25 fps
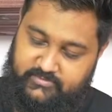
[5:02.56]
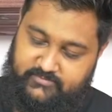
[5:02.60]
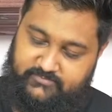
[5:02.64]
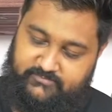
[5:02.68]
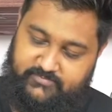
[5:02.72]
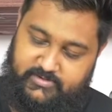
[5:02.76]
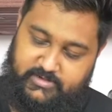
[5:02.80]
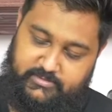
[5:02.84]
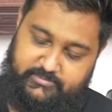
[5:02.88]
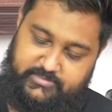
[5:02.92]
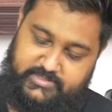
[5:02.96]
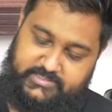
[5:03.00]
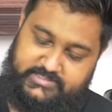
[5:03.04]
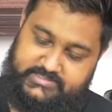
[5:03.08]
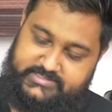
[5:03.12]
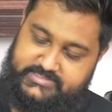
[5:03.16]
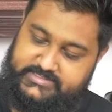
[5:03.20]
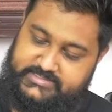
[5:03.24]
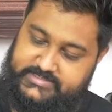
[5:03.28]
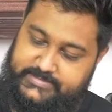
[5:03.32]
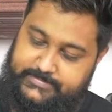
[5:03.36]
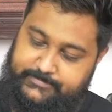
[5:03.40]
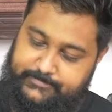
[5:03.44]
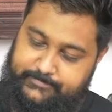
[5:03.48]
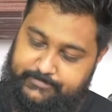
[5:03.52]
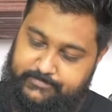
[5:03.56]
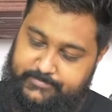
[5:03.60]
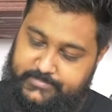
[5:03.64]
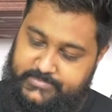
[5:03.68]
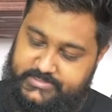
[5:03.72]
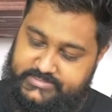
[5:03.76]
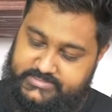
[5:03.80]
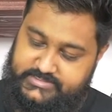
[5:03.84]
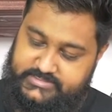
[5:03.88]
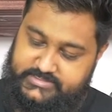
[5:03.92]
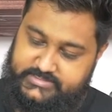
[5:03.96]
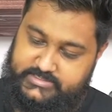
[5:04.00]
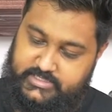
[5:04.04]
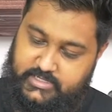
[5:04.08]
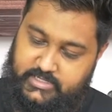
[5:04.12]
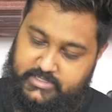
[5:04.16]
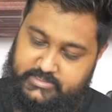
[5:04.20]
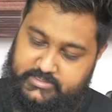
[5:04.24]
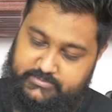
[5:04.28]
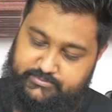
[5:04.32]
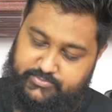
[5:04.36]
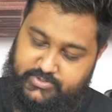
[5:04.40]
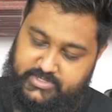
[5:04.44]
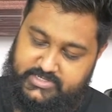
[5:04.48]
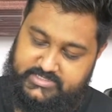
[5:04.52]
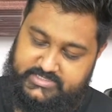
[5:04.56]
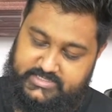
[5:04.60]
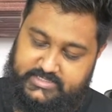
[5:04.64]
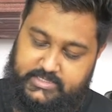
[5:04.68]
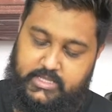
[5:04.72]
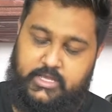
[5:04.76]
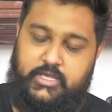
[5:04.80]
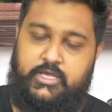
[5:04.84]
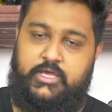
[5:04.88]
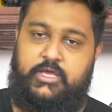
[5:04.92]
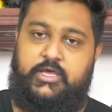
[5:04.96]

filament, start printing.